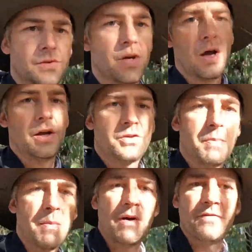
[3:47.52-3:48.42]
So I just
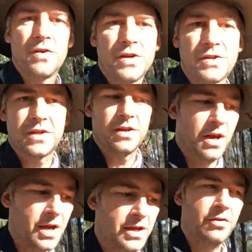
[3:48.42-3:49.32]
met my first
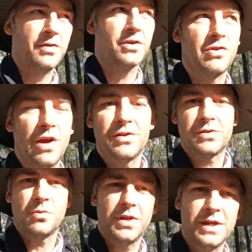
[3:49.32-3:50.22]
hiker on the trail
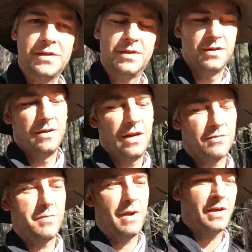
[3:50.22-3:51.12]
this morning
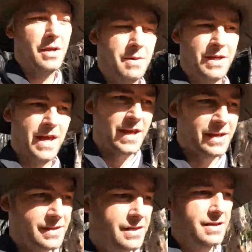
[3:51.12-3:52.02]
after about a couple of
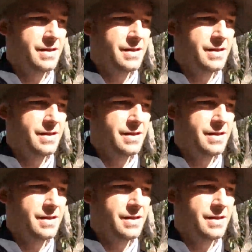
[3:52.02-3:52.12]
k's.